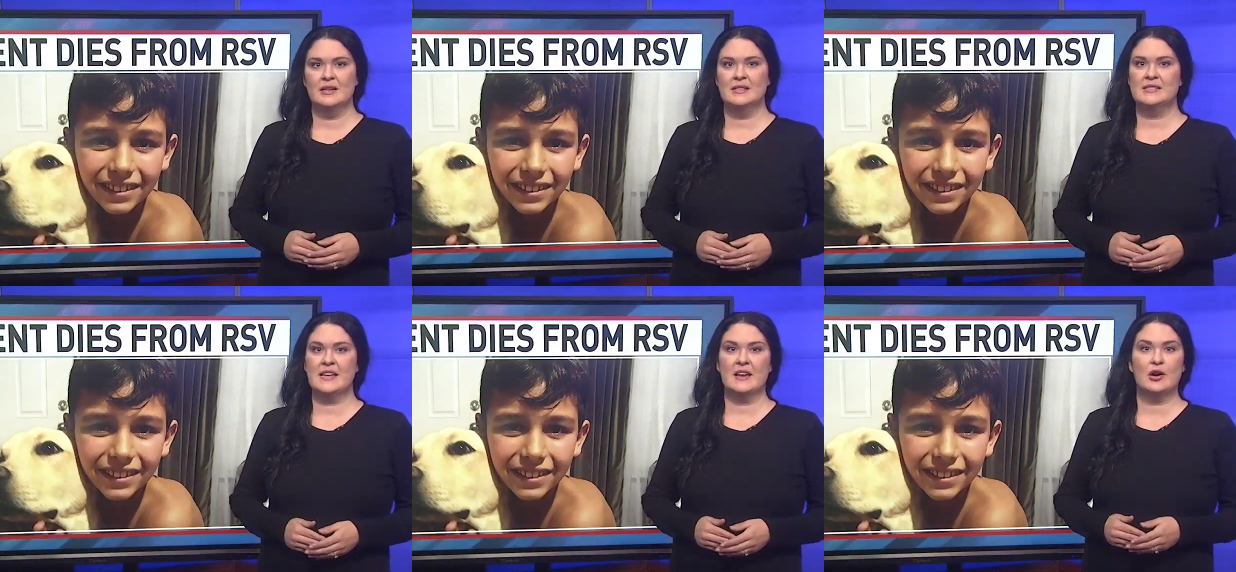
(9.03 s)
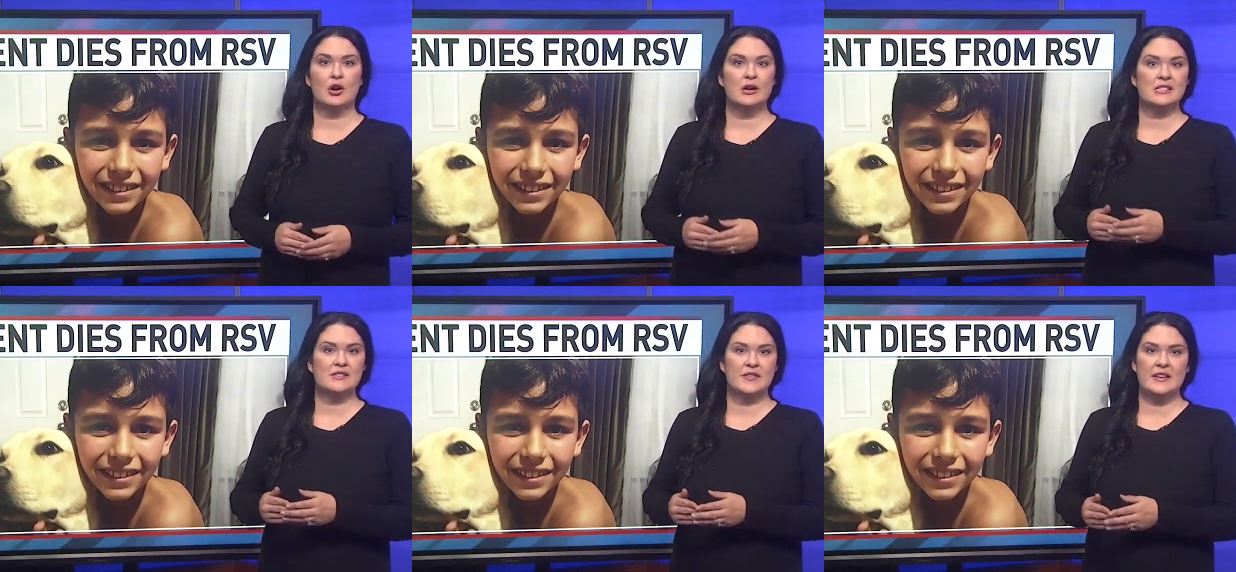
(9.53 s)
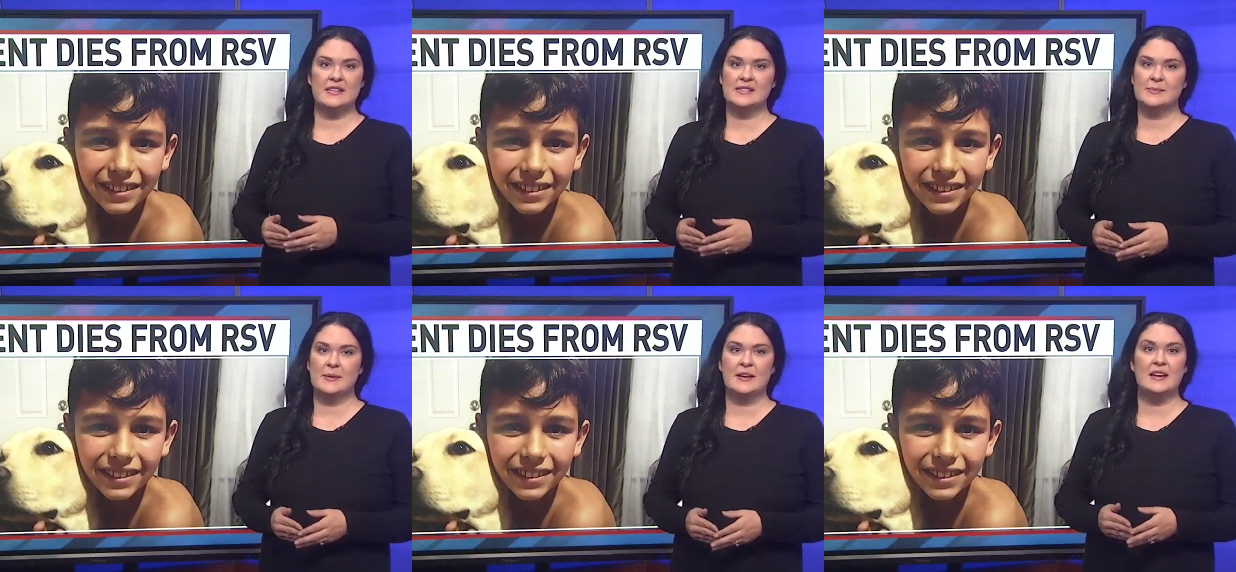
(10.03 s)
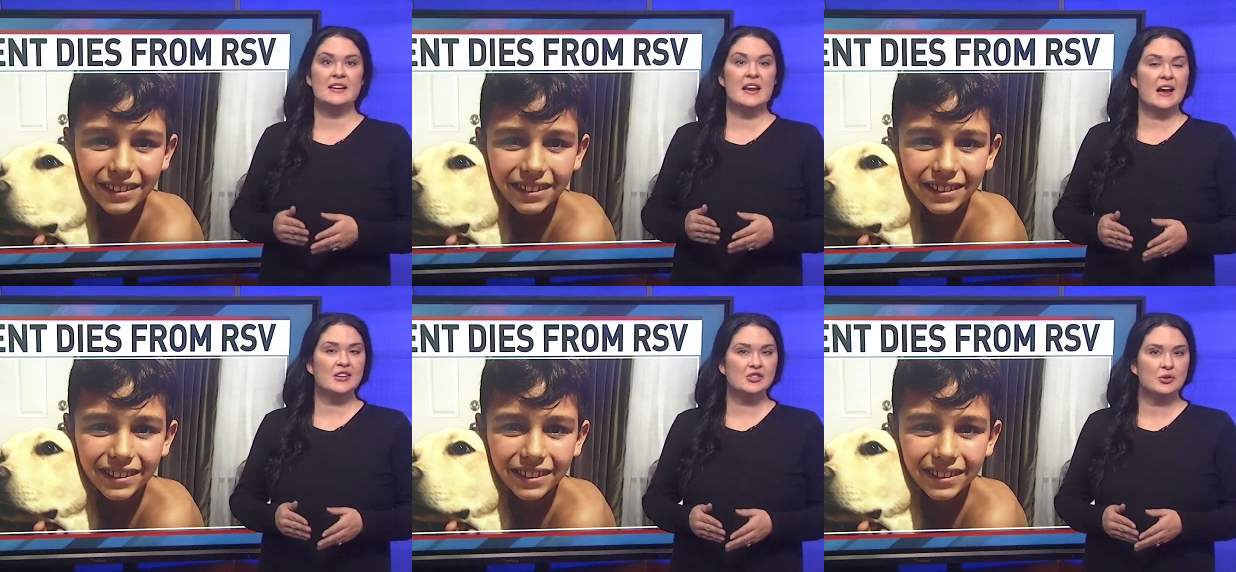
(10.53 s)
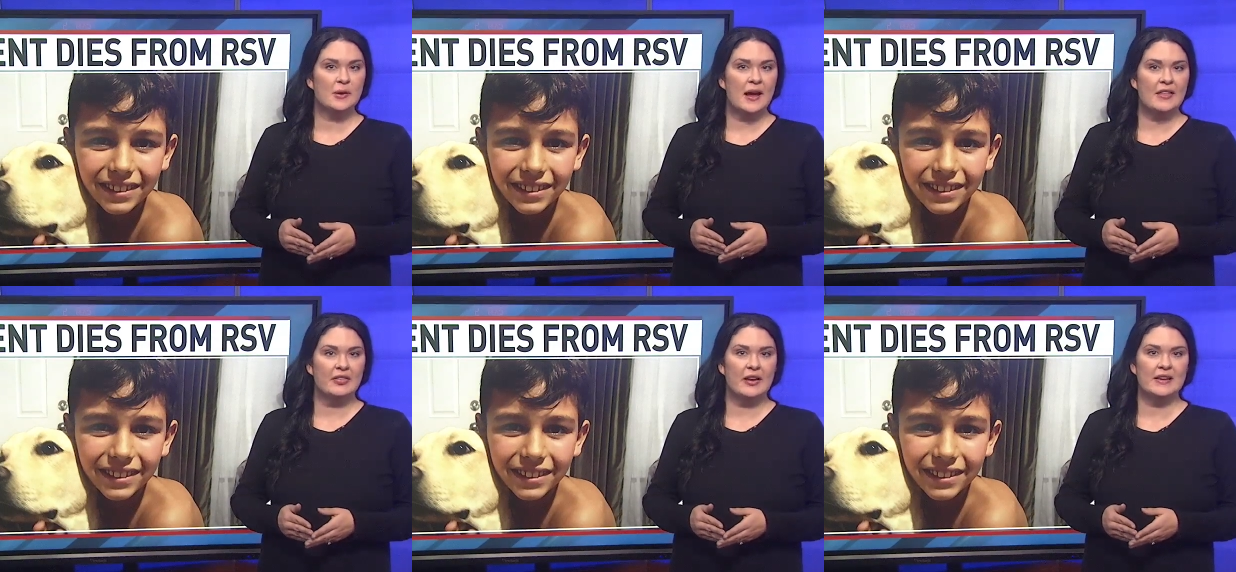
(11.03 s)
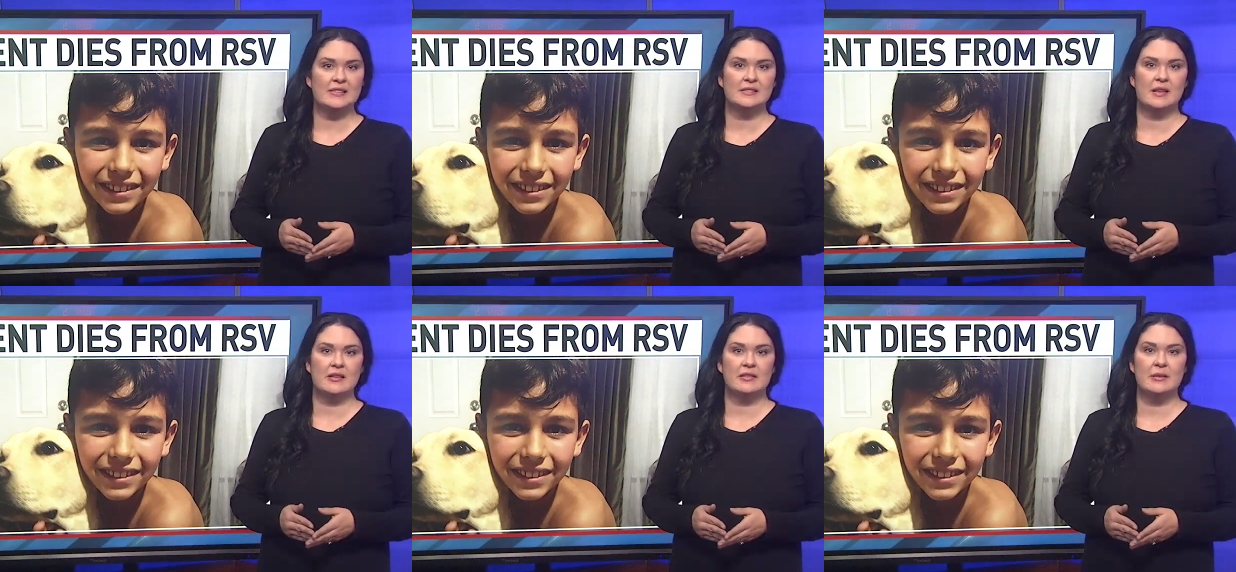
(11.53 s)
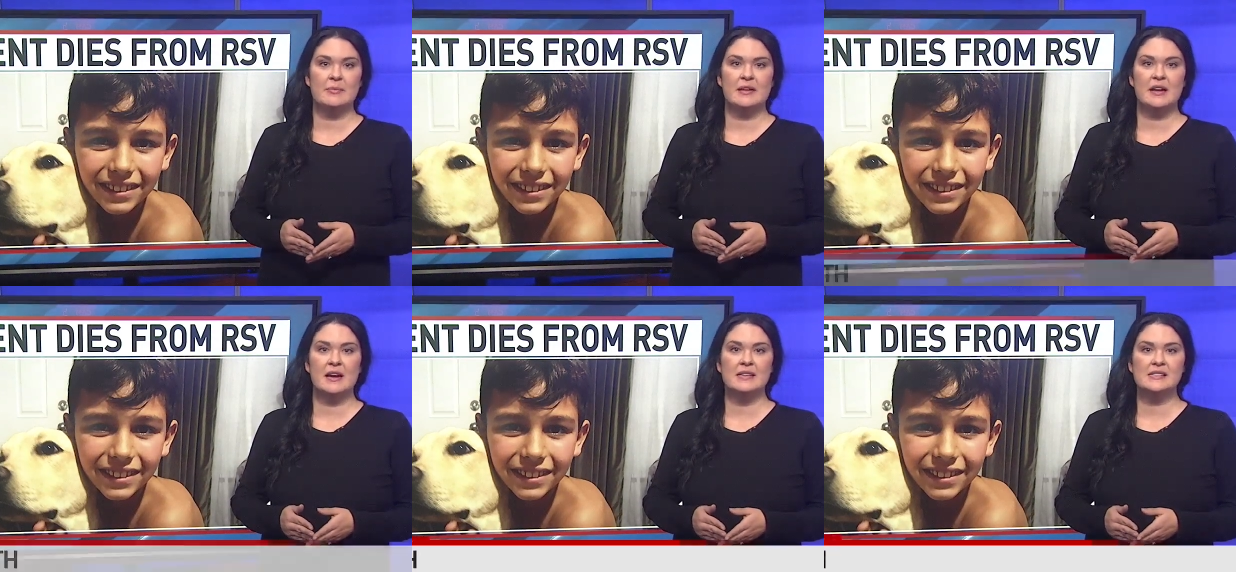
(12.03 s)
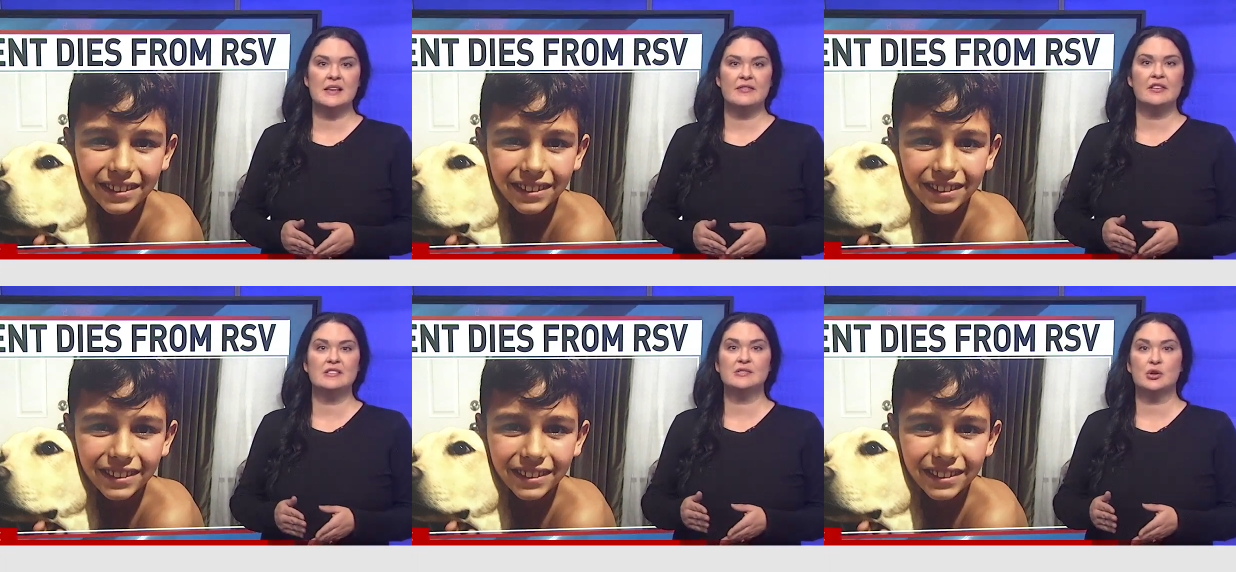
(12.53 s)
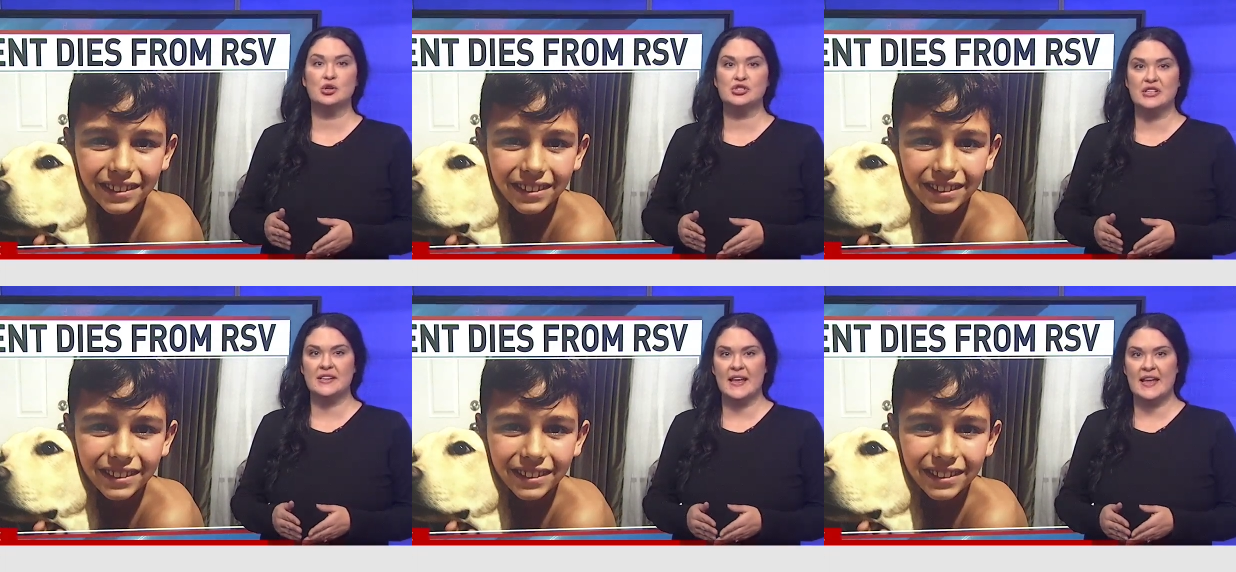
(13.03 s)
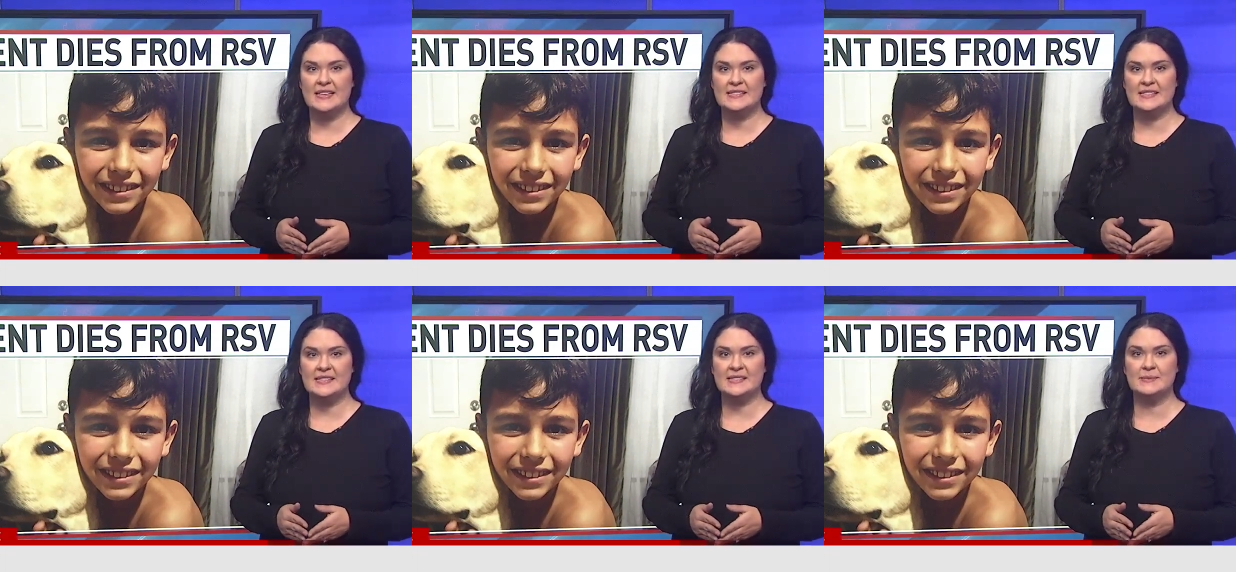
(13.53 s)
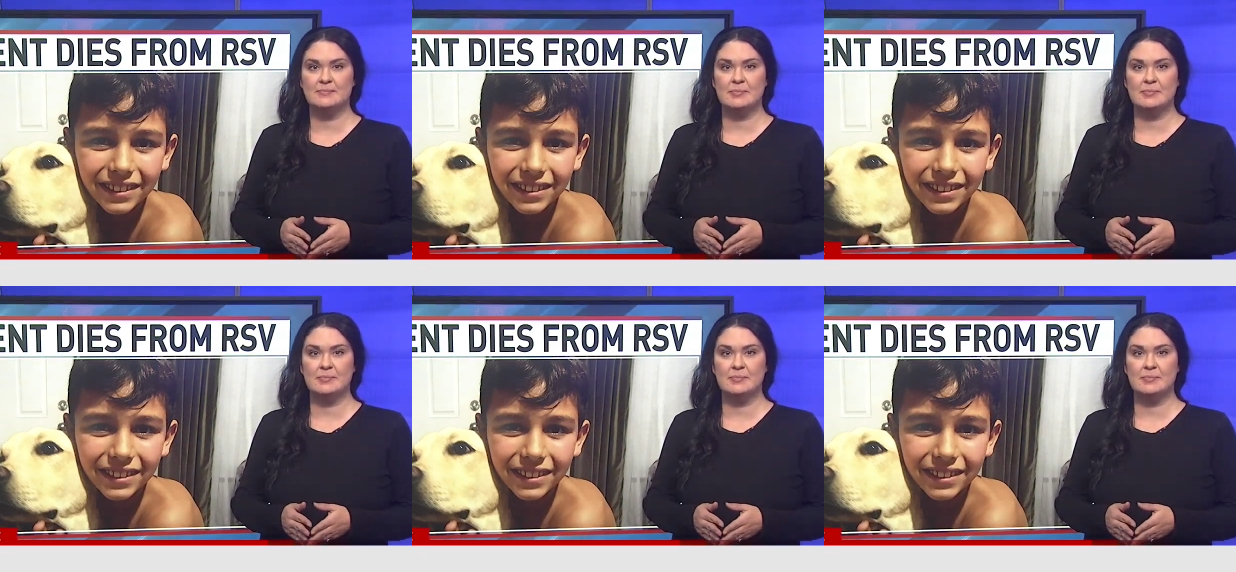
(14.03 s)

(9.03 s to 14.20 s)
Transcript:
Speaker 1: Dan RSV has been in national headlines lately because of a surge in cases,